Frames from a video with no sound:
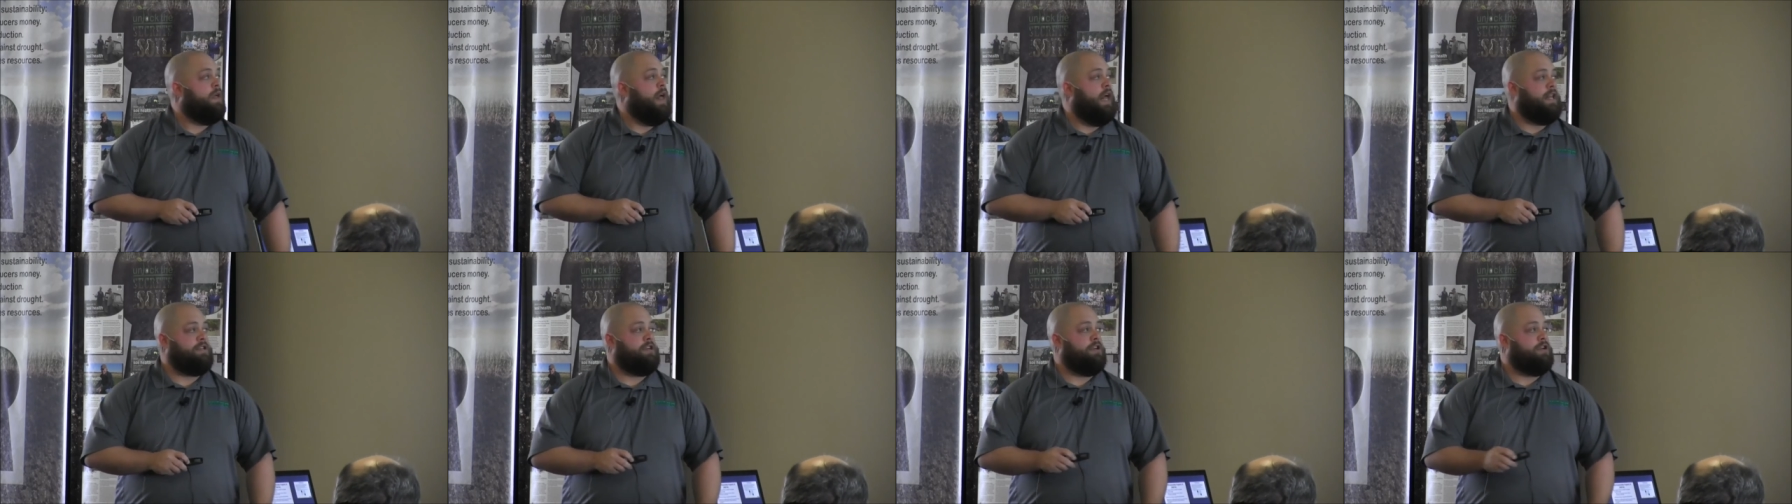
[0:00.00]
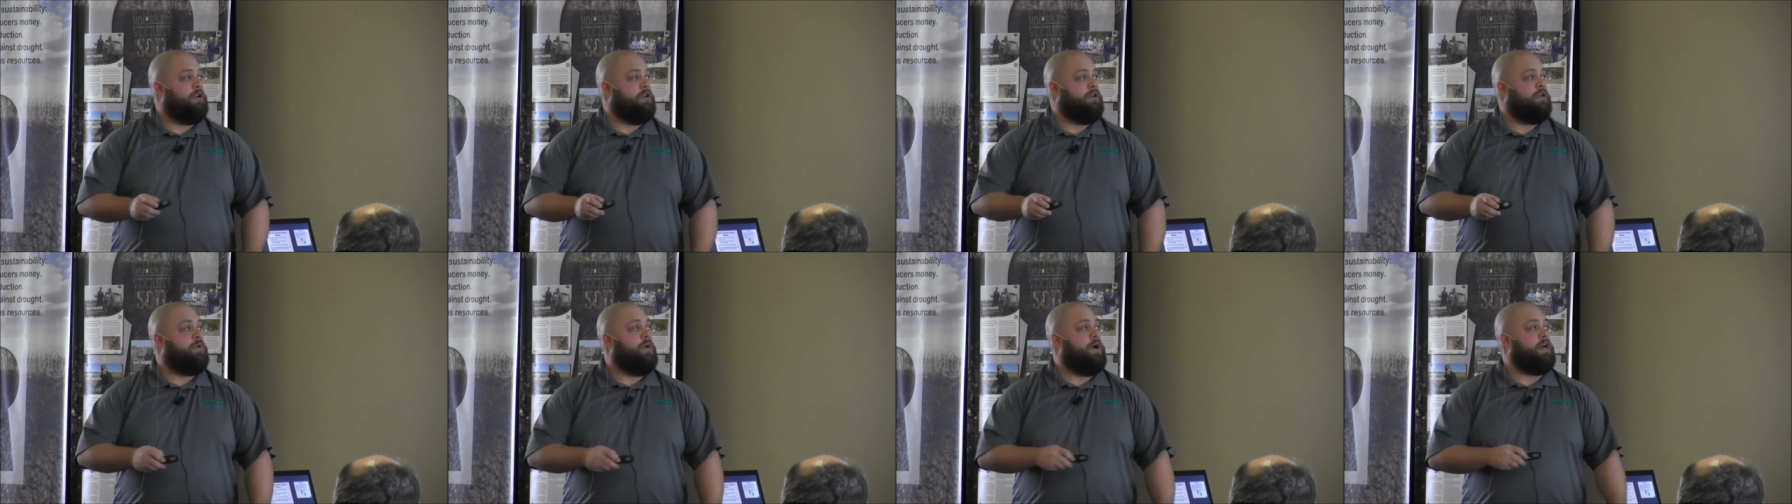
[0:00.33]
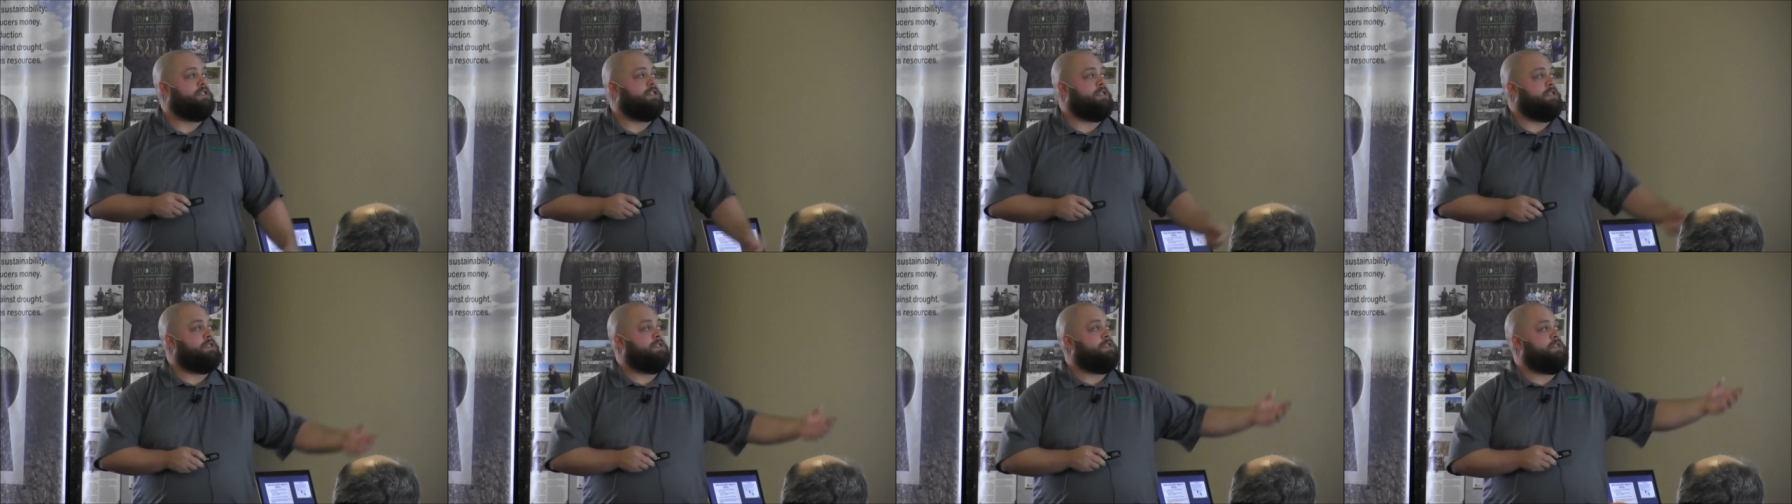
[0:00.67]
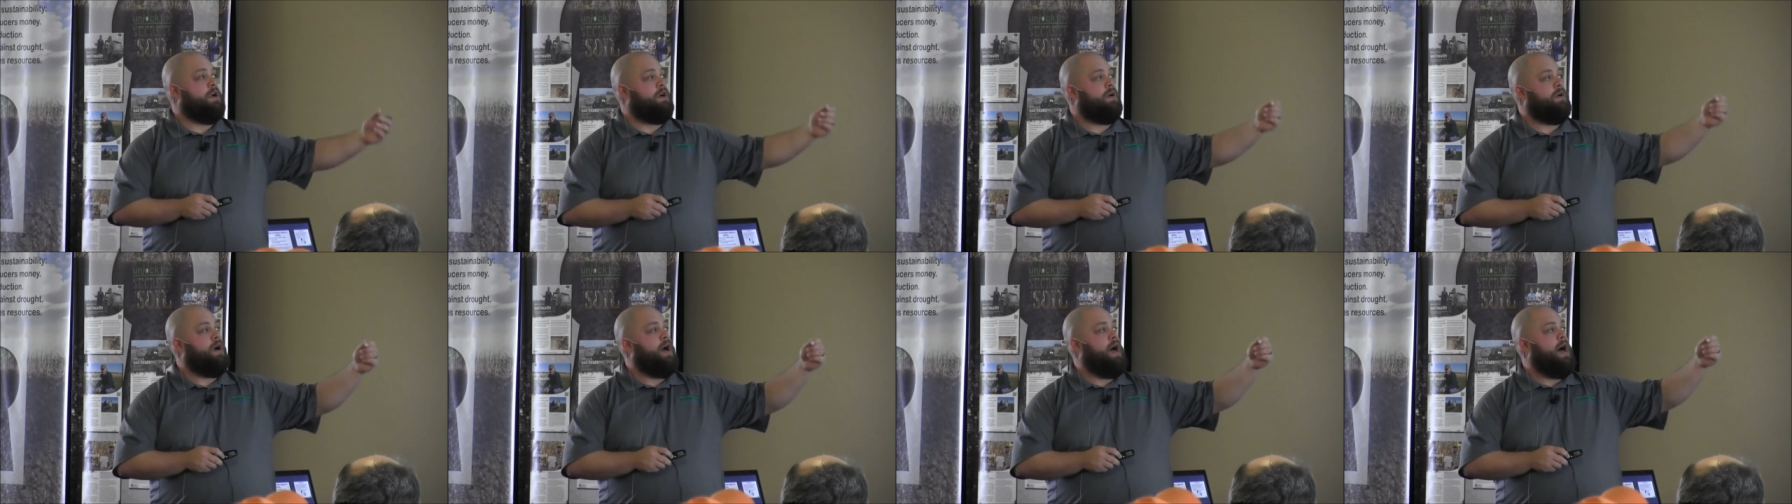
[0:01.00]
that's a good question.
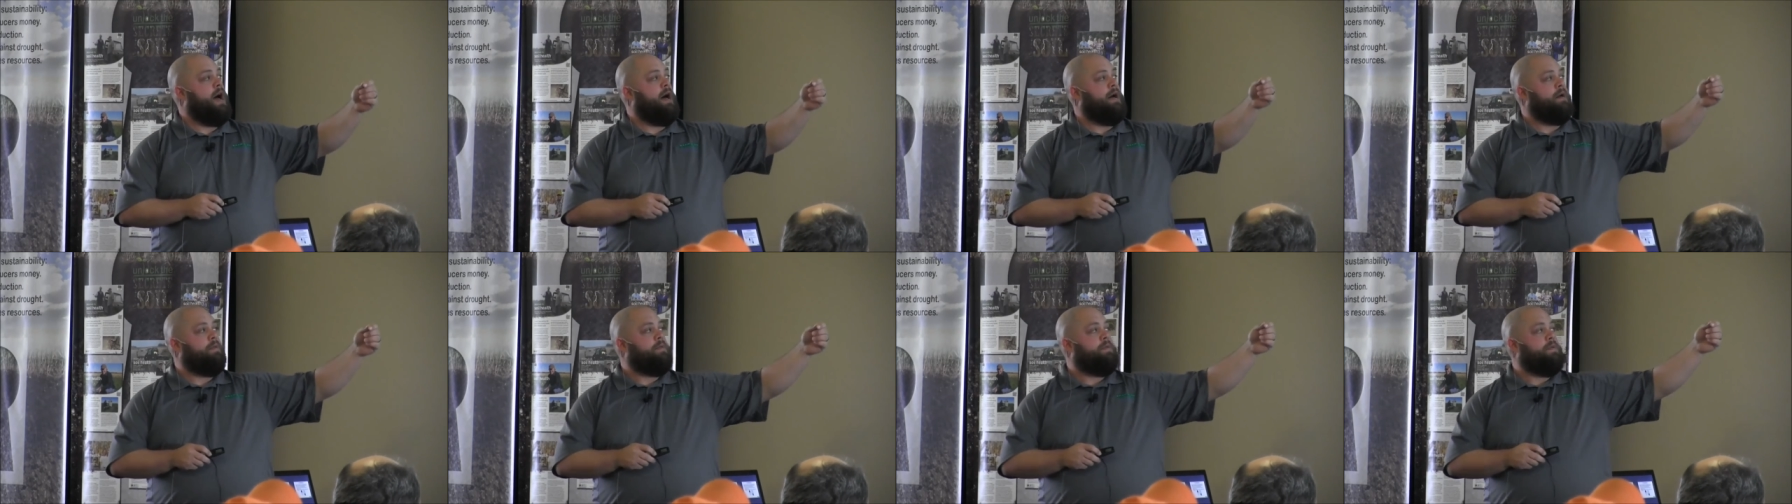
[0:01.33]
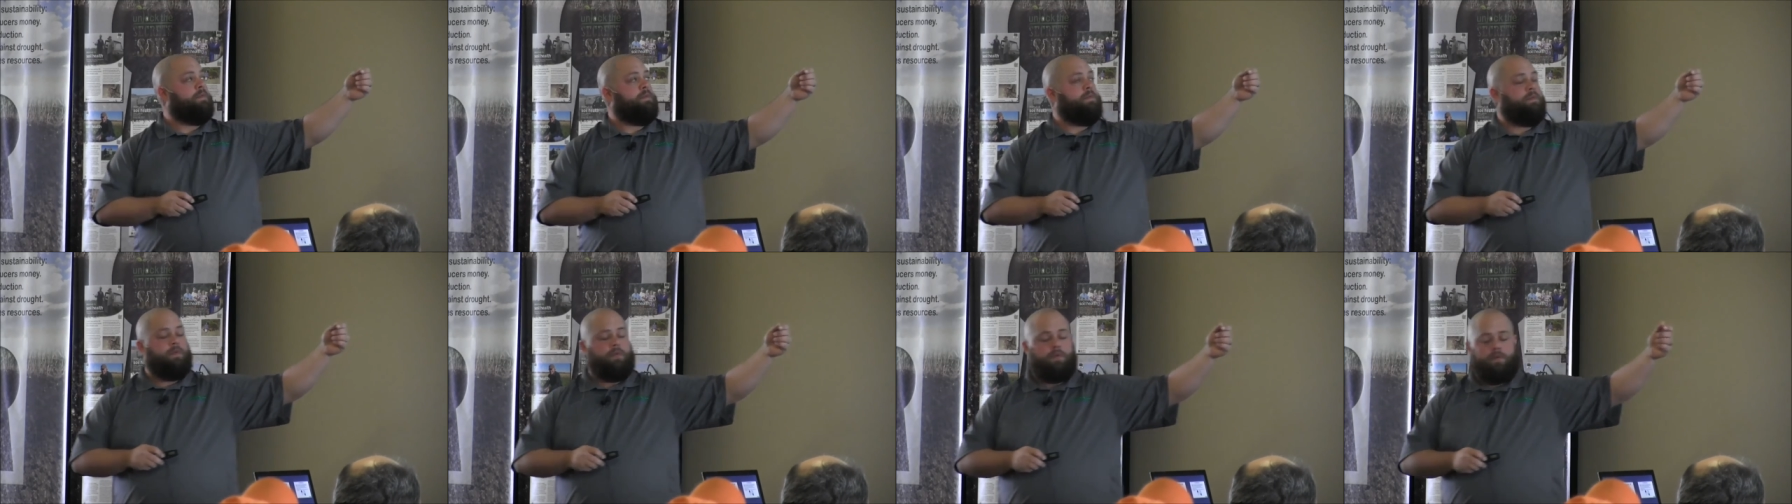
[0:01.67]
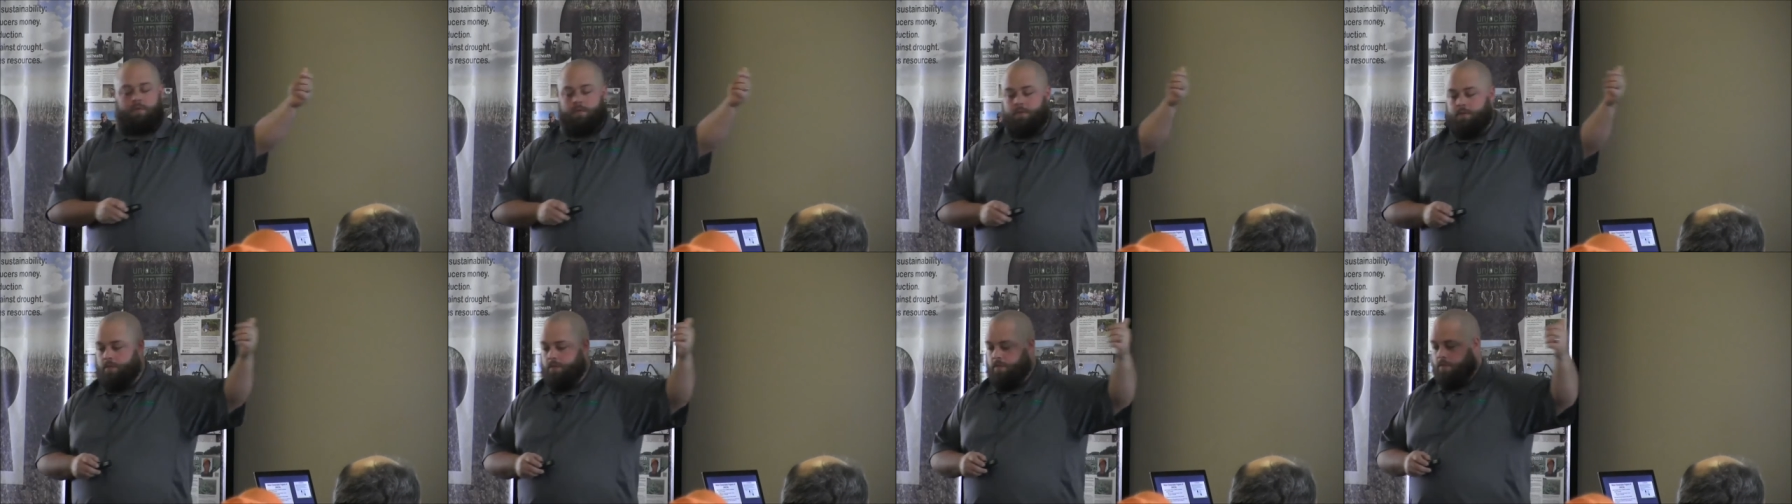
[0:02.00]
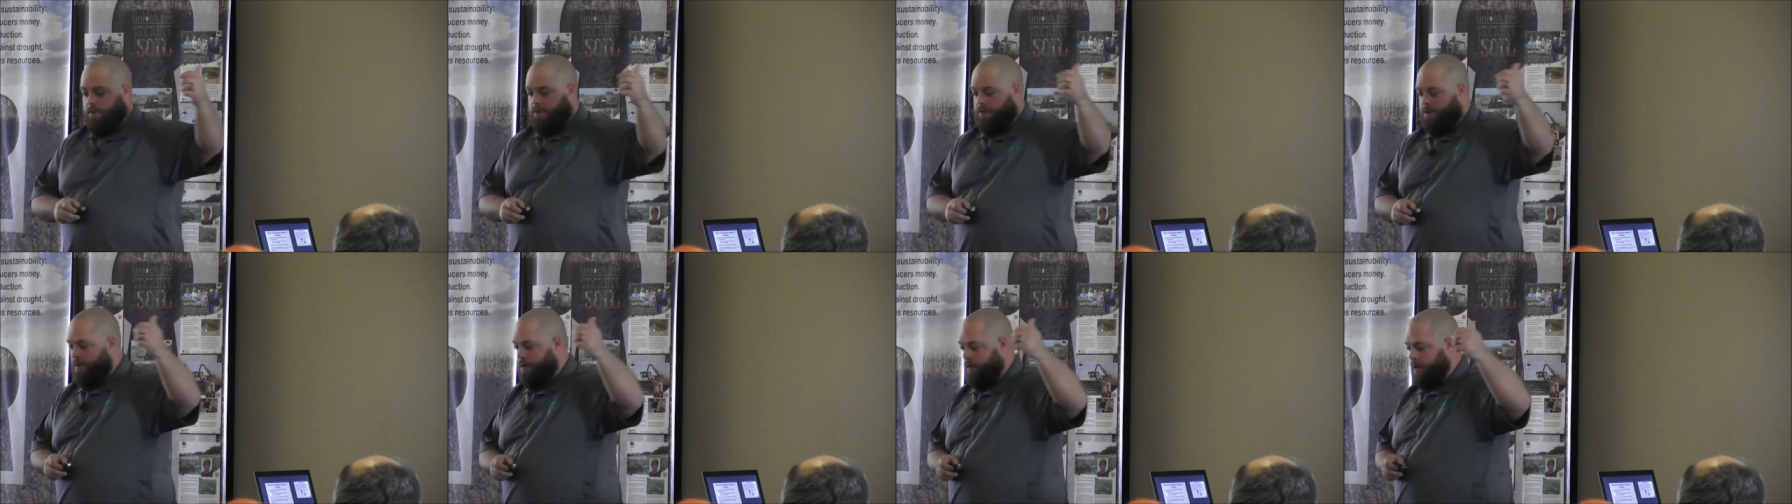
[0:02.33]
So uh,
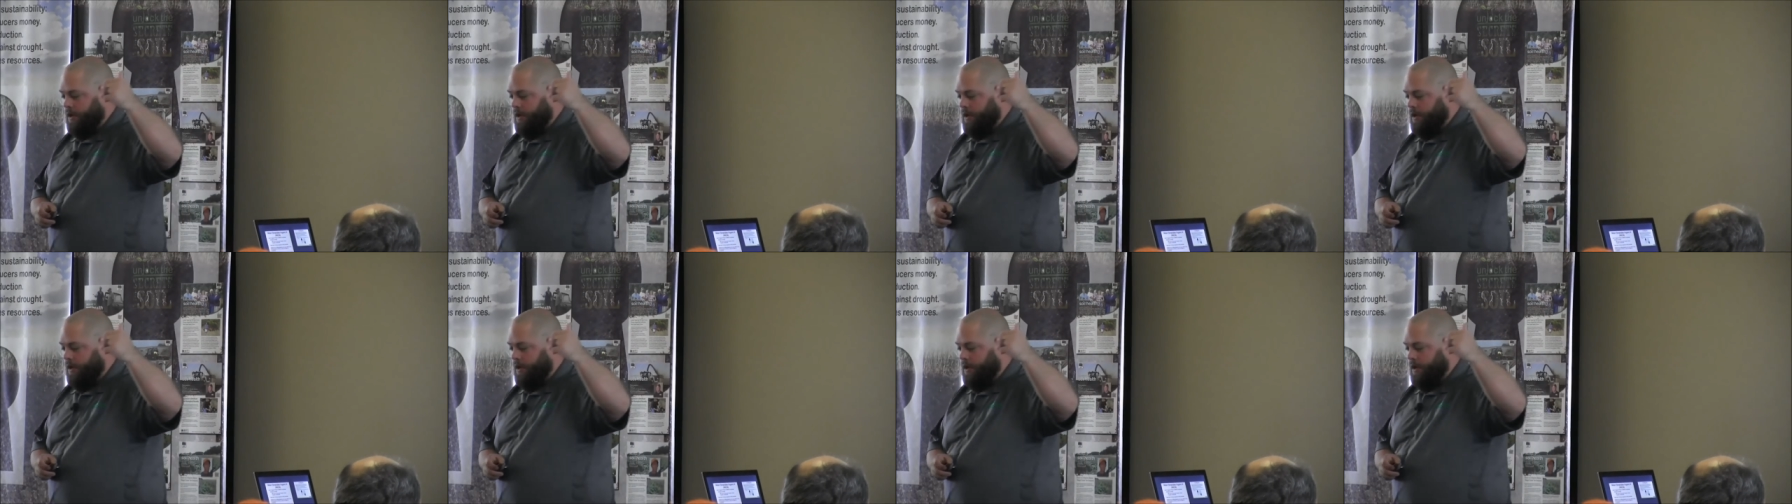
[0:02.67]
with the